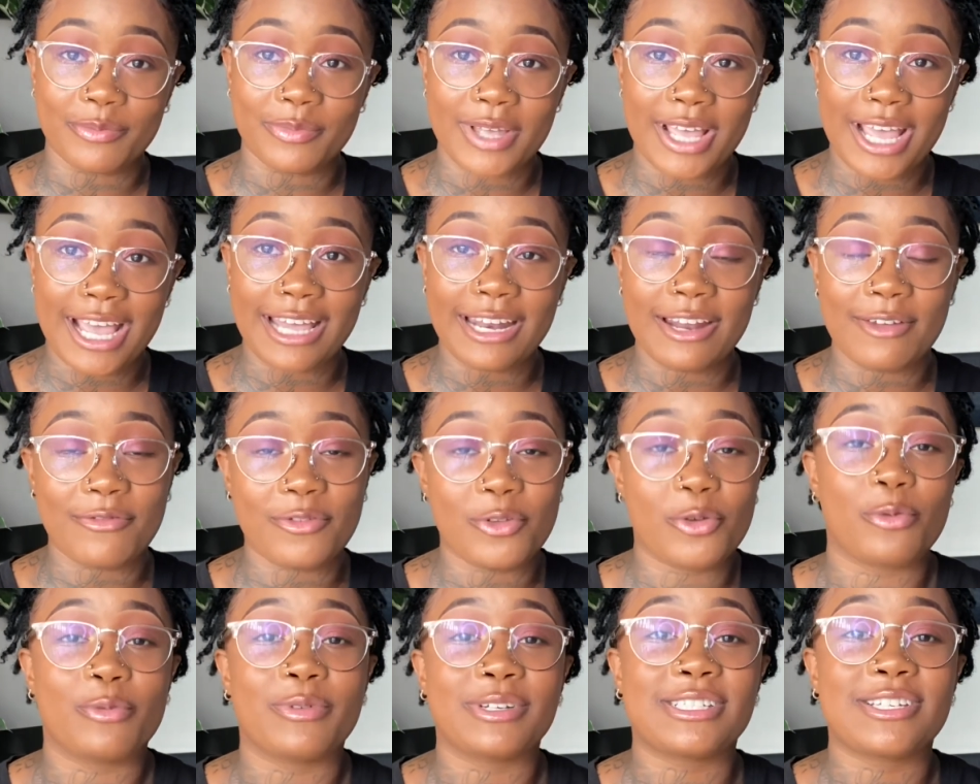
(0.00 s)
And if
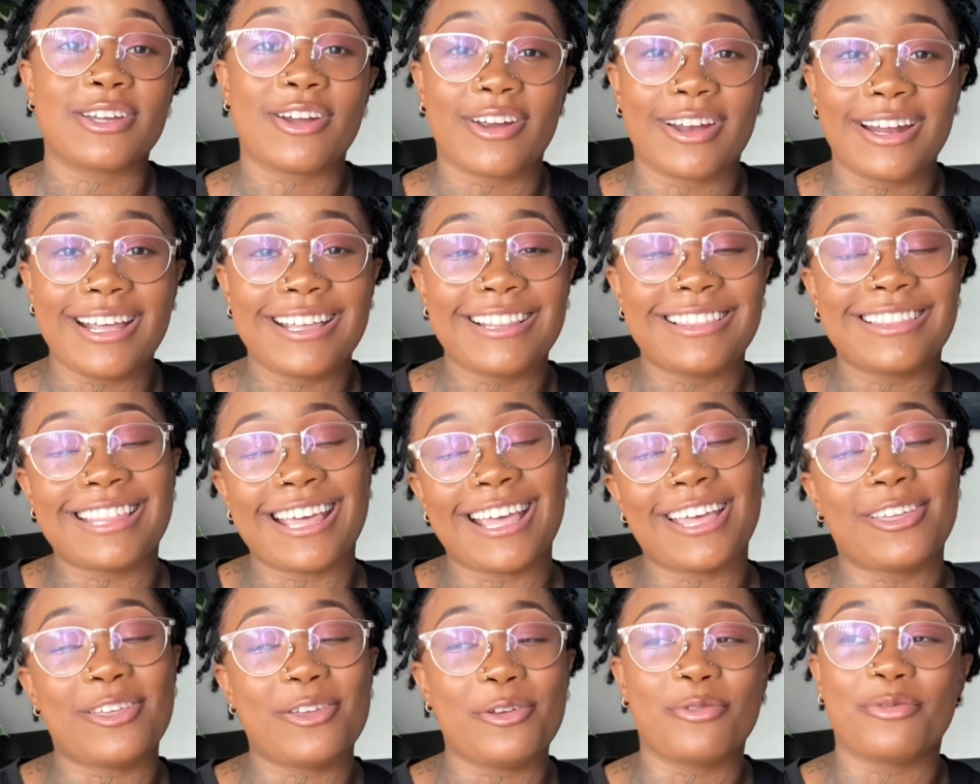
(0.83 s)
you're returning,
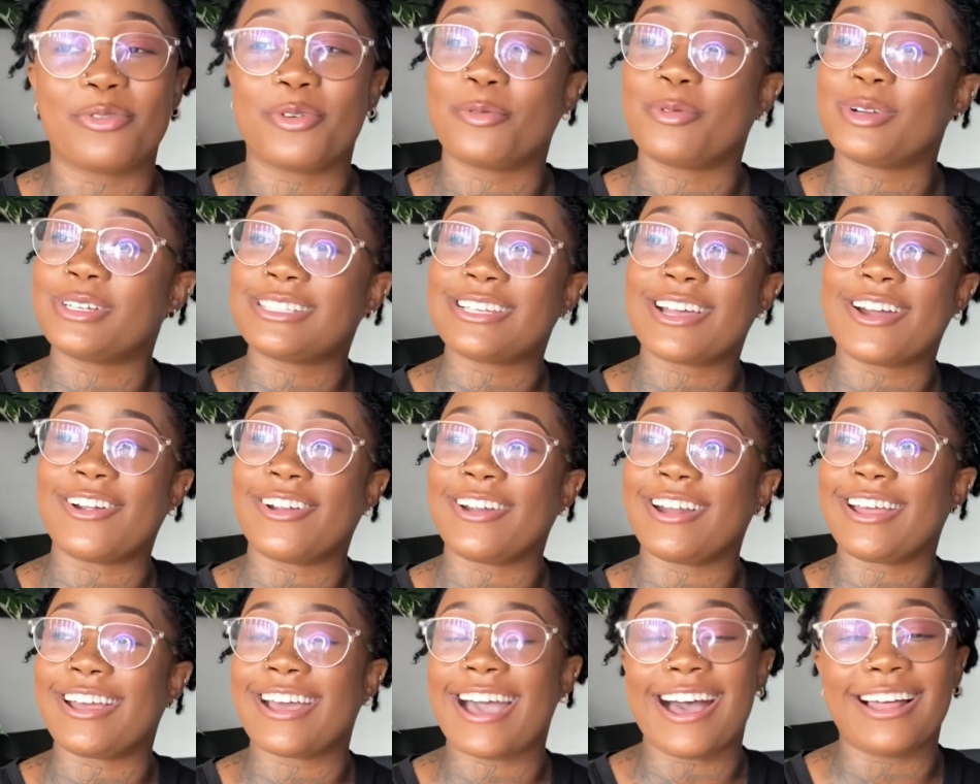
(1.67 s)
thank you for
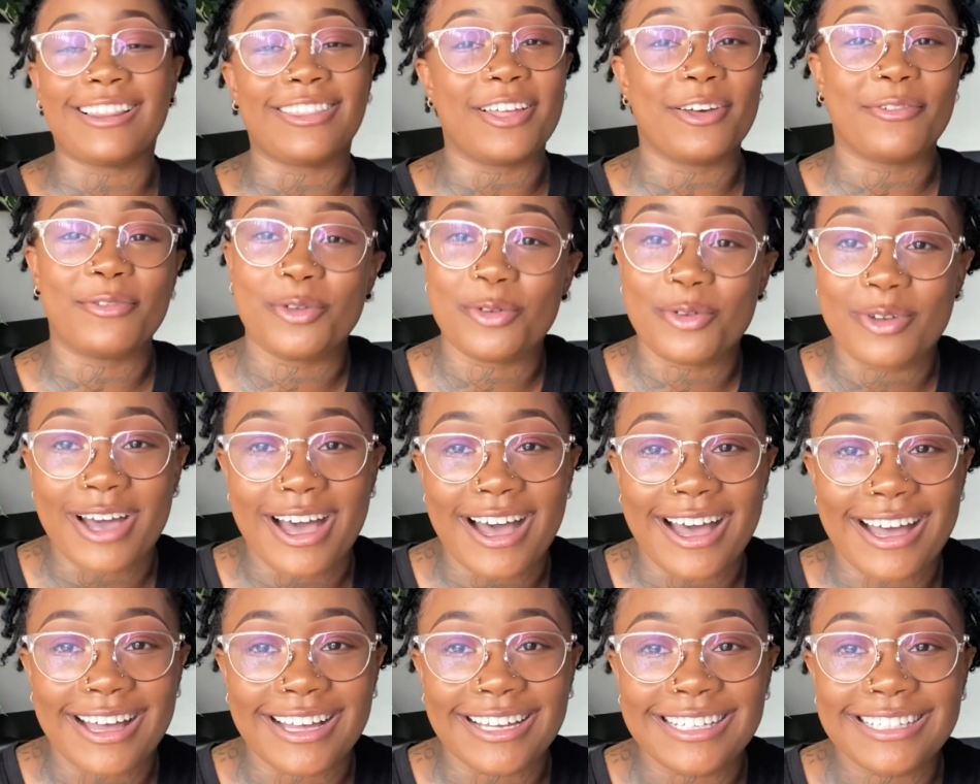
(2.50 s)
returning. I love you
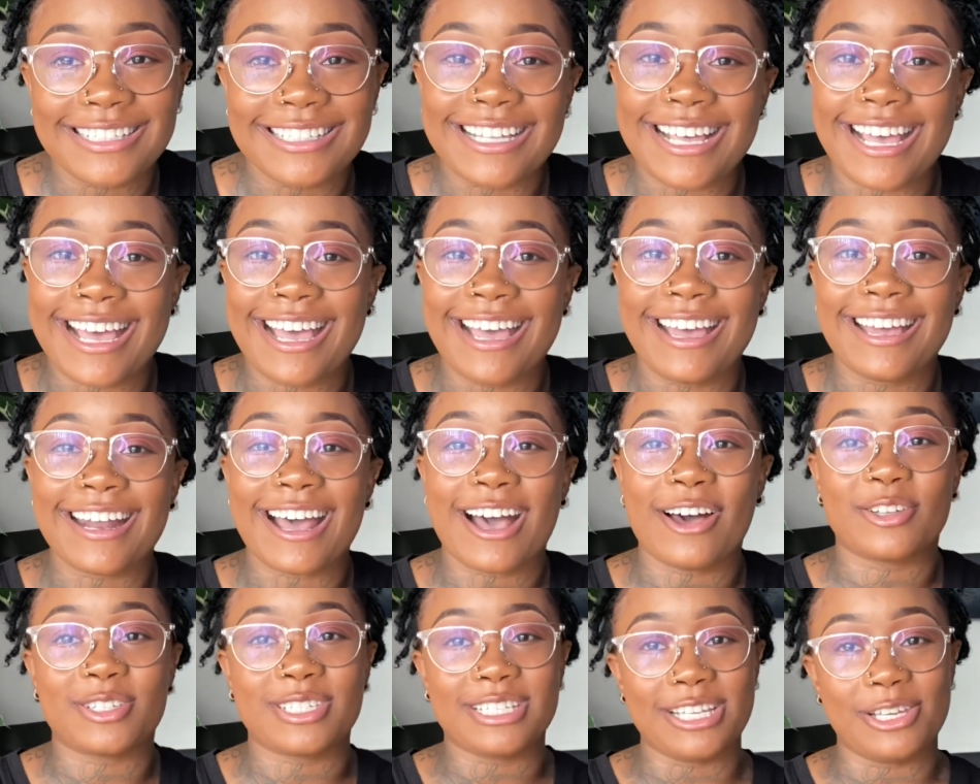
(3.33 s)
guys, and
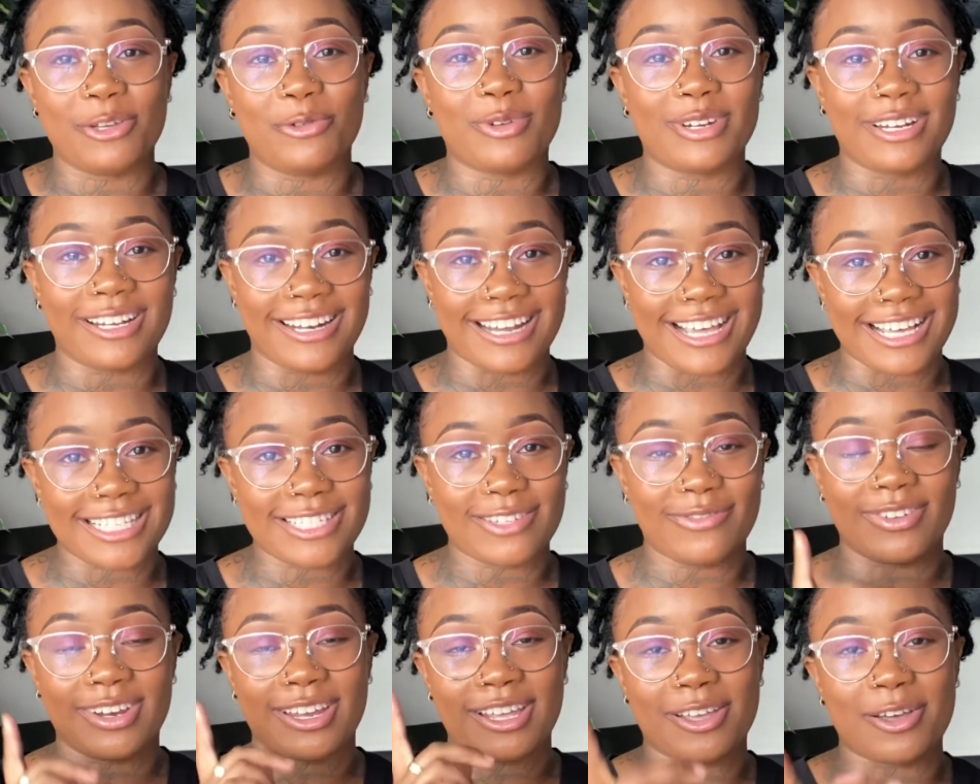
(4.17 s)
I'll see you in the next
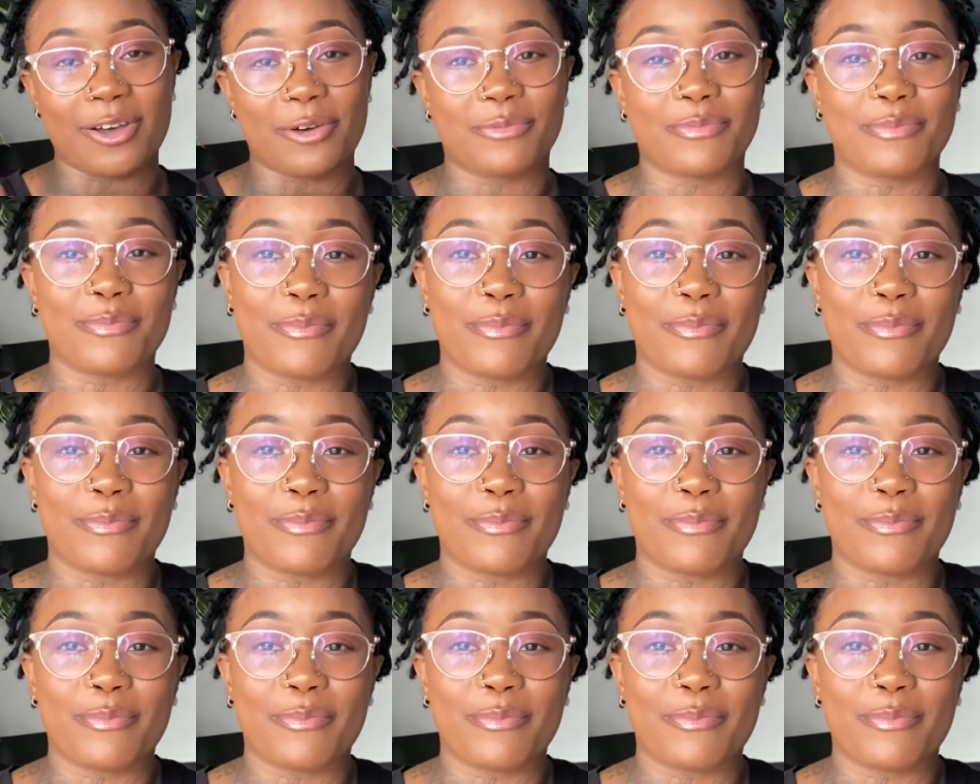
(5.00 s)
video.